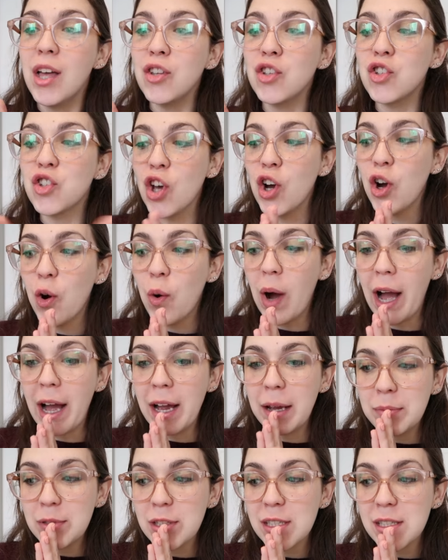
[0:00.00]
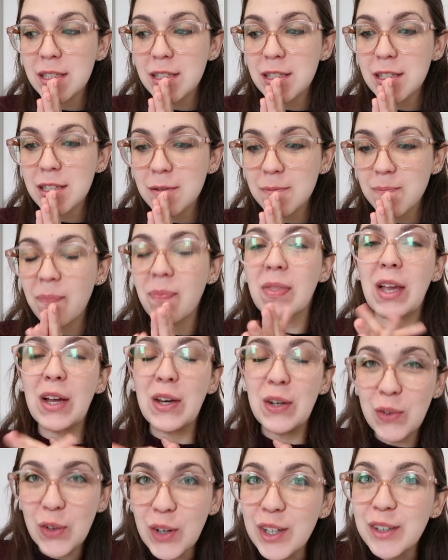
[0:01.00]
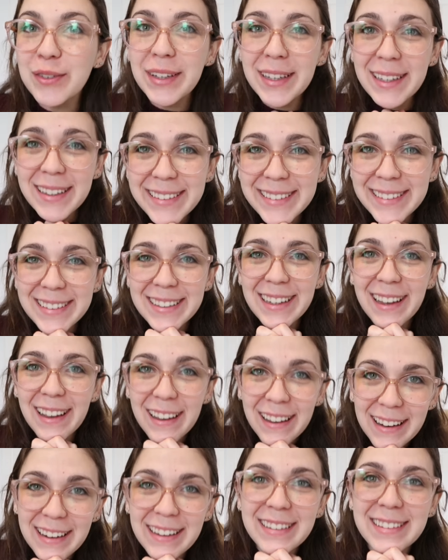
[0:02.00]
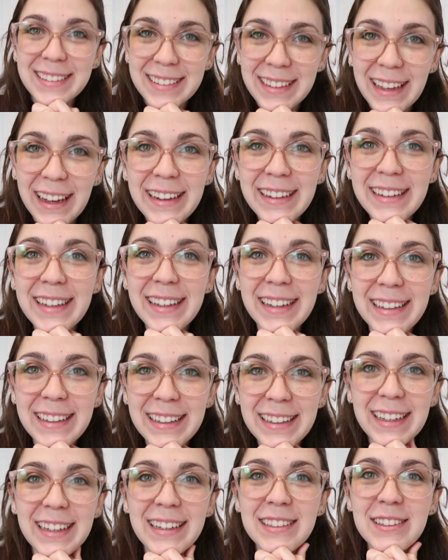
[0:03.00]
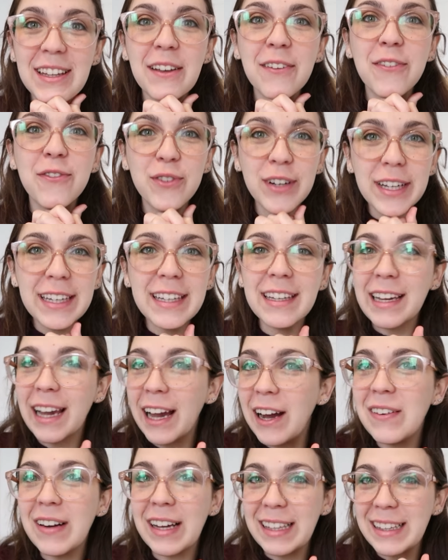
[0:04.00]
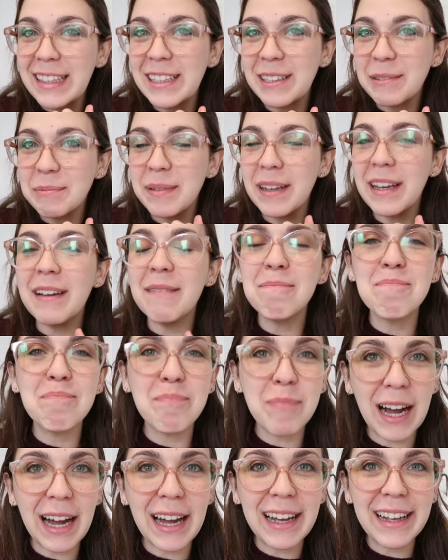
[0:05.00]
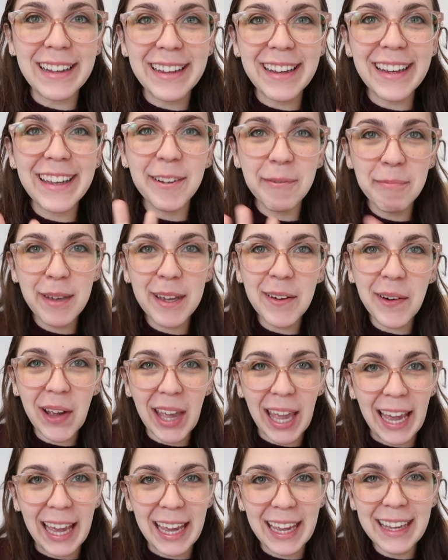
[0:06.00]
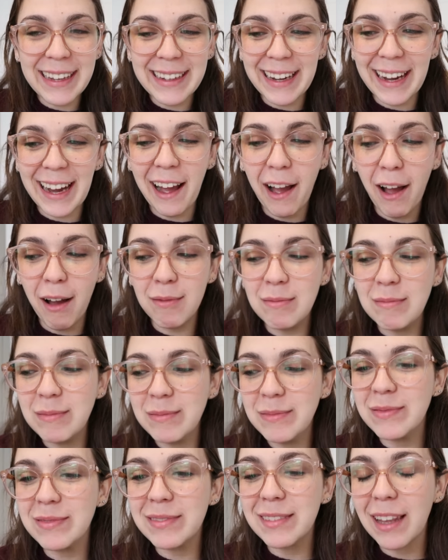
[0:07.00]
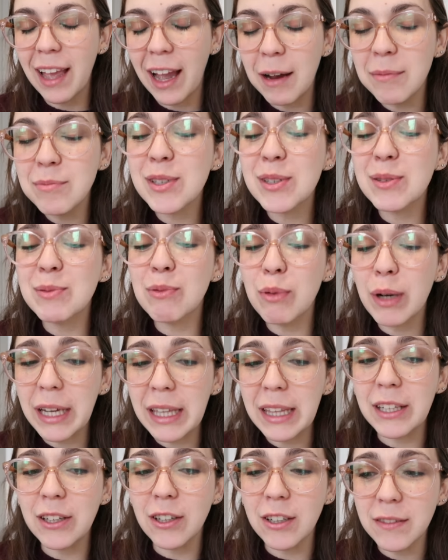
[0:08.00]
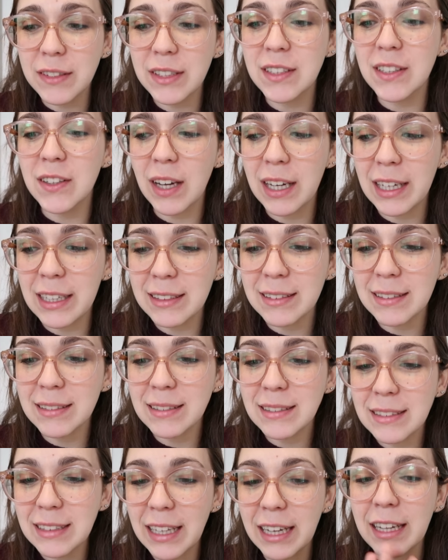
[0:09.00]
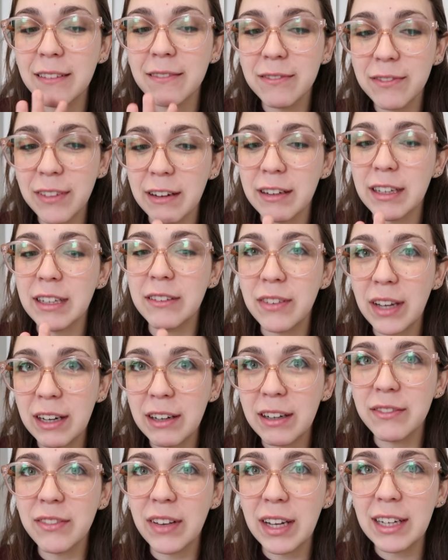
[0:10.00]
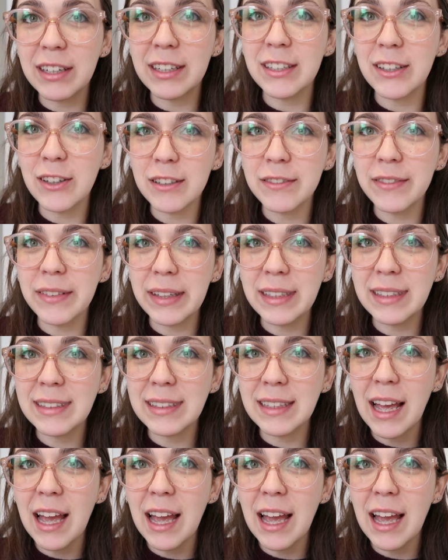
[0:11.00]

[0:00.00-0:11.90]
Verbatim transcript: So I'm just nervous and excited and freaking out a little bit, but it'll be okay. I'm just really nervous, you guys. Like very, very, very nervous.